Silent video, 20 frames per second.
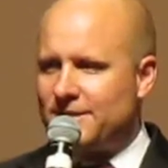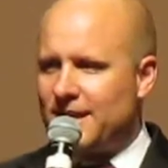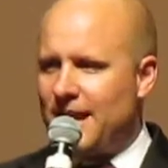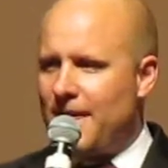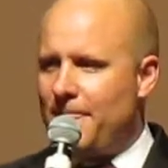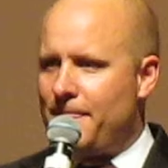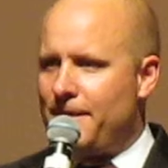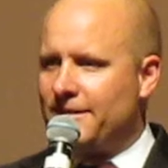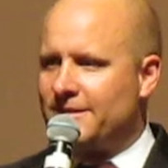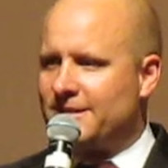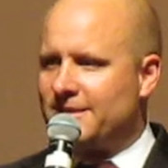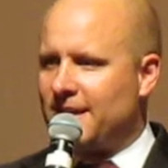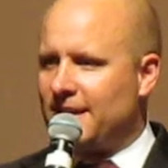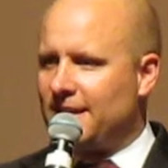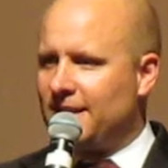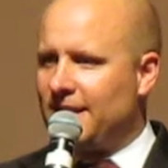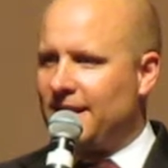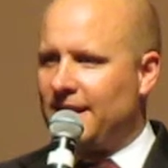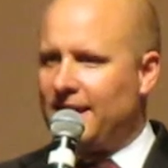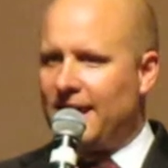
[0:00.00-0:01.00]
and then
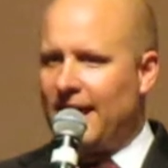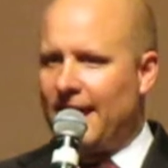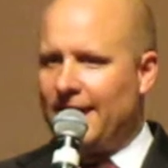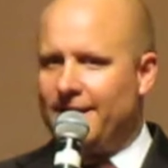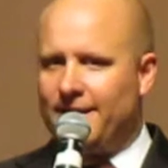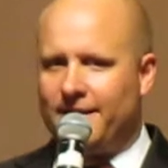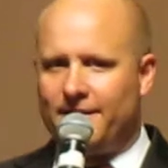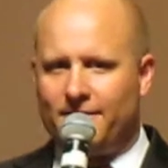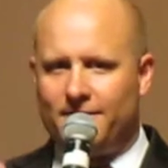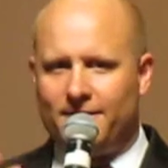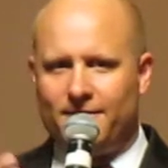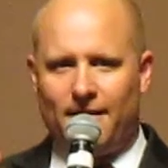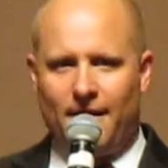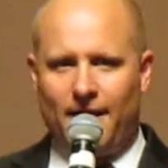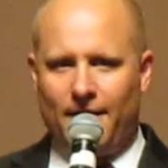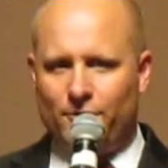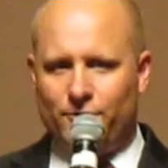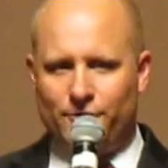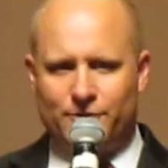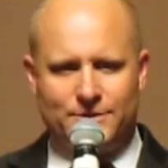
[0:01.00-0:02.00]
suddenly I get,
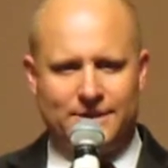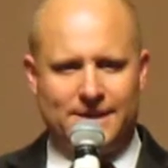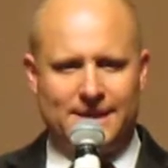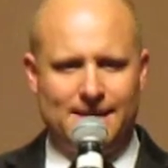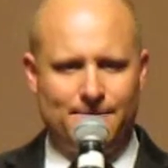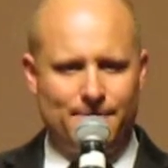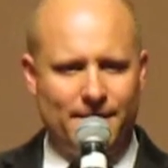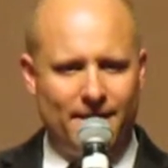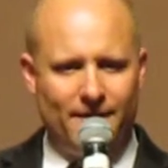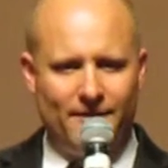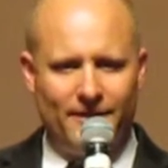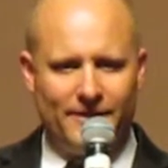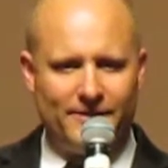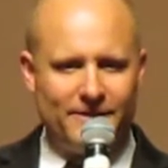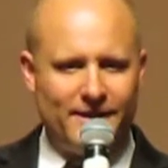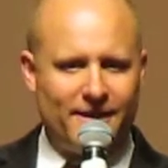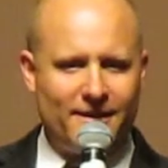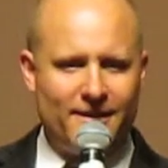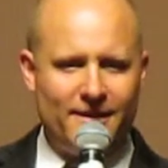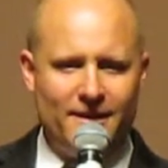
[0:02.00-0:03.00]
I don't know, was it email, I
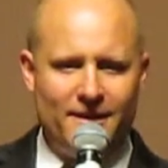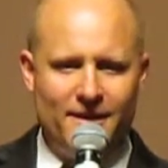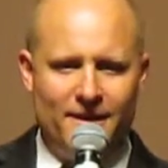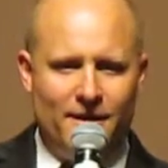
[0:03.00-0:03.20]
think,